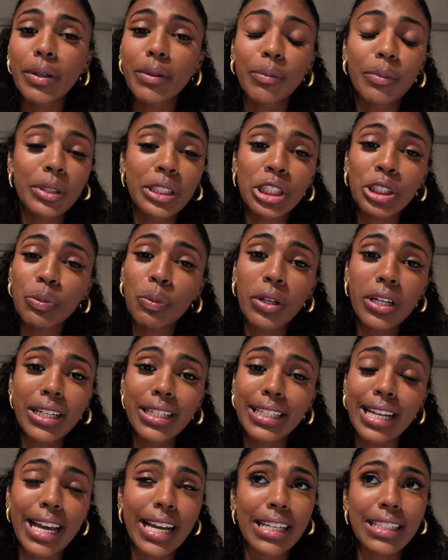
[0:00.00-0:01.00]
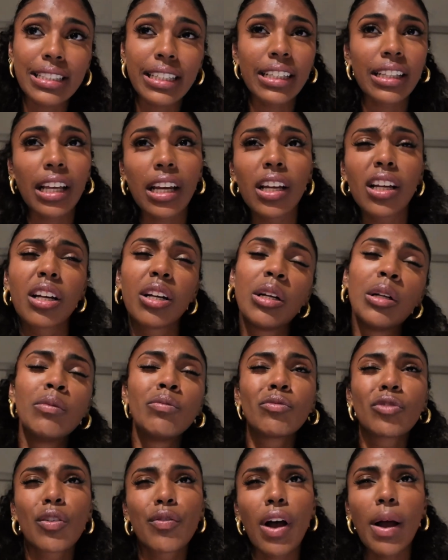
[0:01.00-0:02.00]
We just wanted to dance. And like
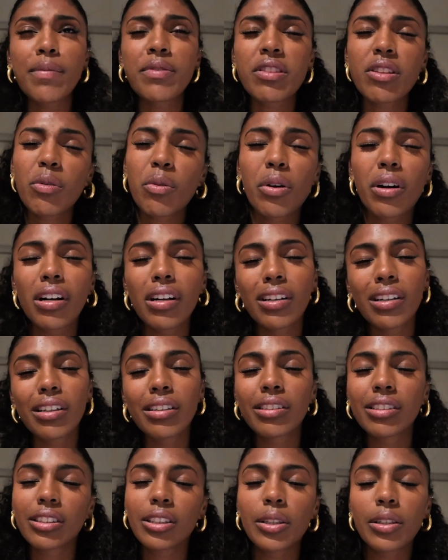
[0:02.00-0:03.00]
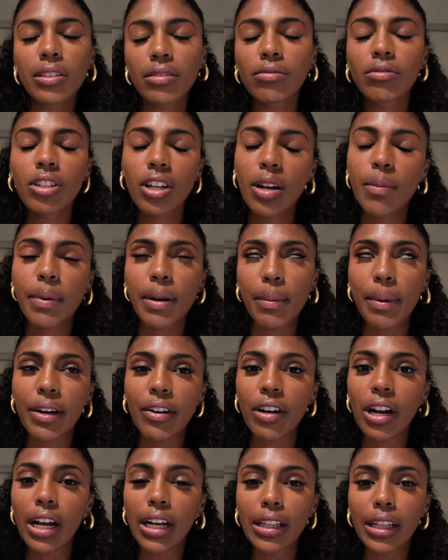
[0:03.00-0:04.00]
the vibes in there were, it could have been a
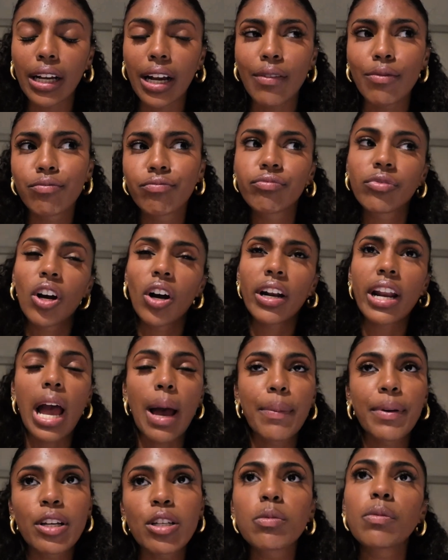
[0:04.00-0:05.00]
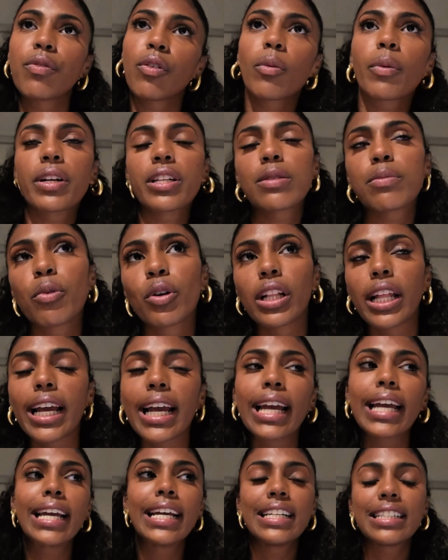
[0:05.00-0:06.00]
better night. Like I've gone to Abigail's before when it's more
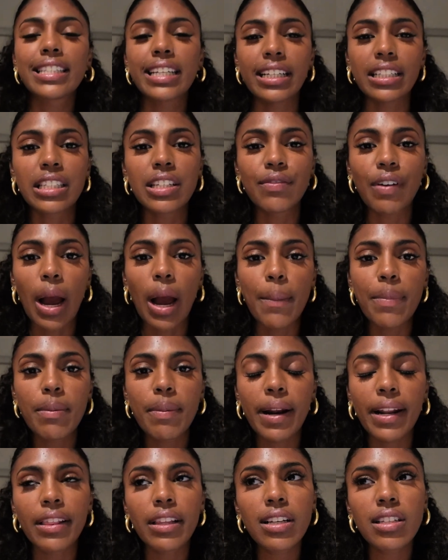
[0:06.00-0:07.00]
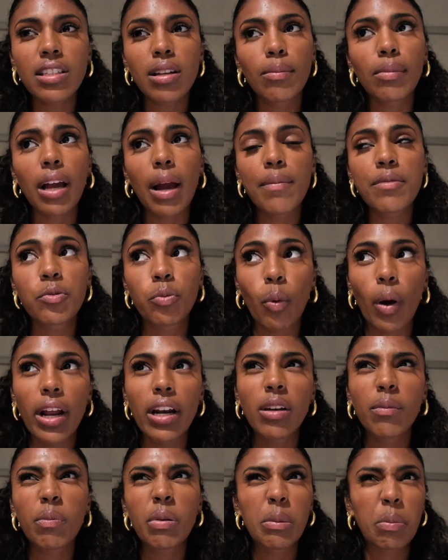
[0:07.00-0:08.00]
like dancey vibey. But I think sometimes
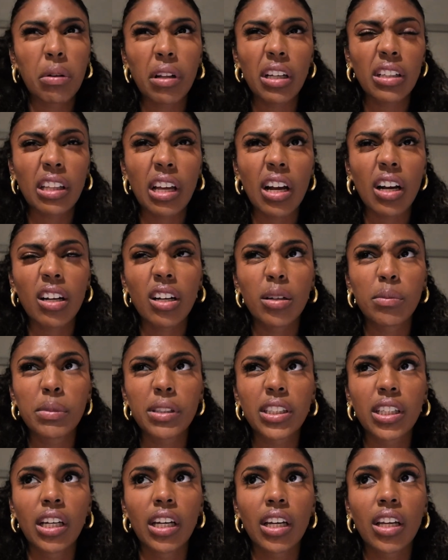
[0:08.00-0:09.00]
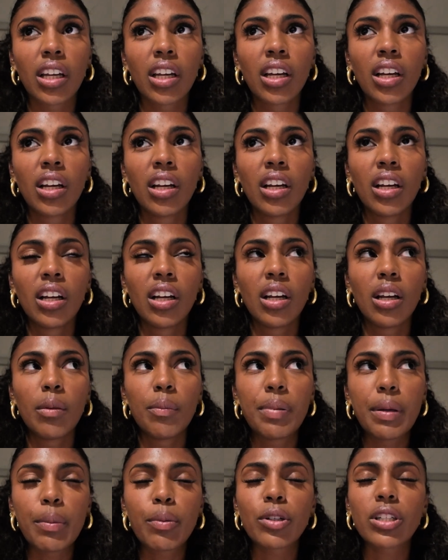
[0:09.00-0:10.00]
when people like that come, it's like
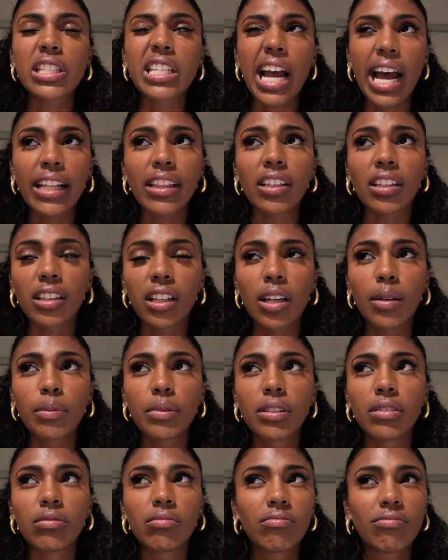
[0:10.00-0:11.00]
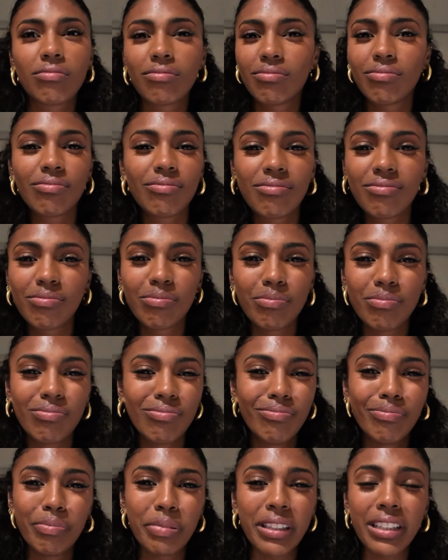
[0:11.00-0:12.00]
people are just at the club to
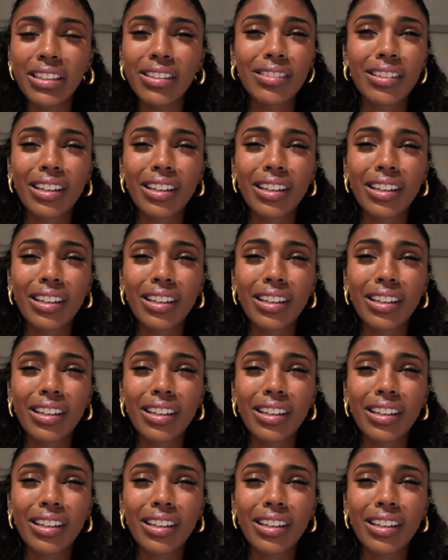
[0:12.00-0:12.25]
be